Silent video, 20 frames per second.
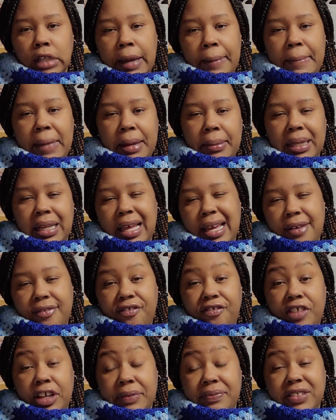maybe like
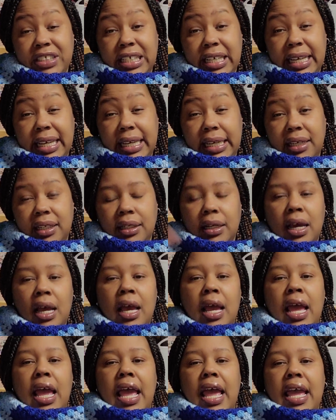15,
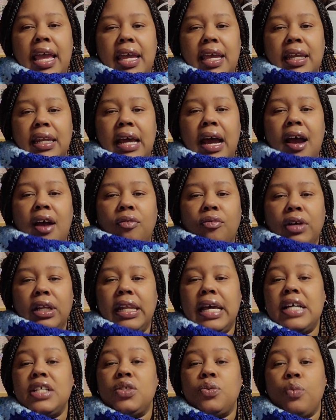and I
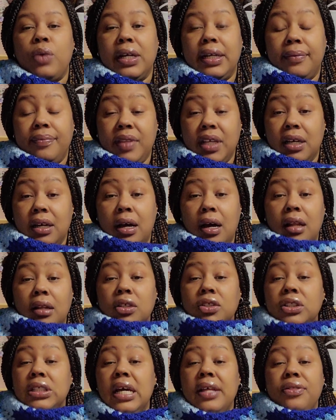realized one of the
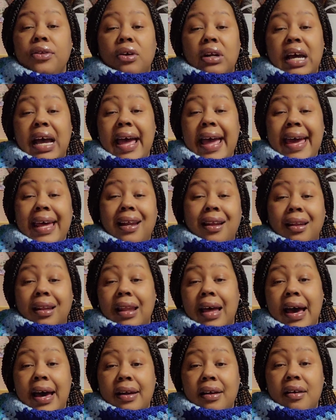colors I thought I had a
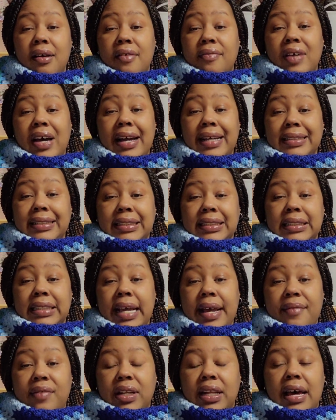lot of, I
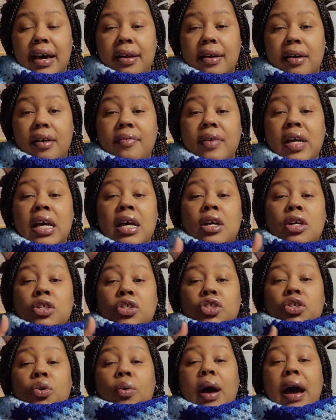didn't have a lot of.
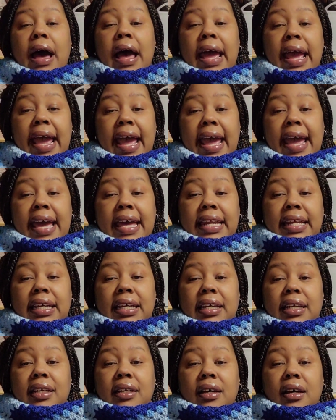So I
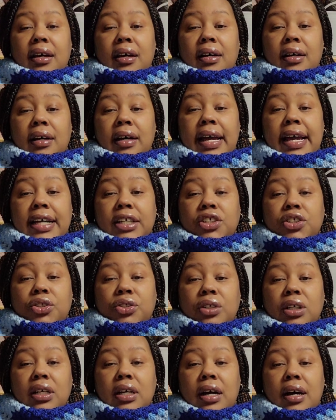added
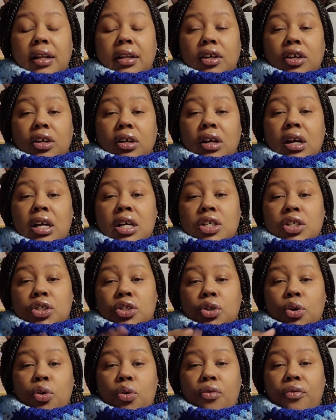extra color.
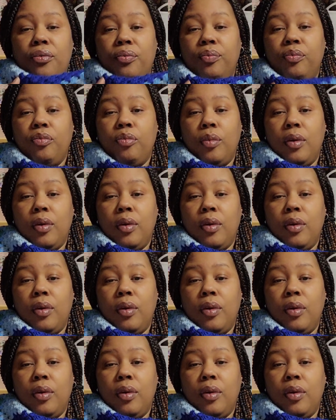So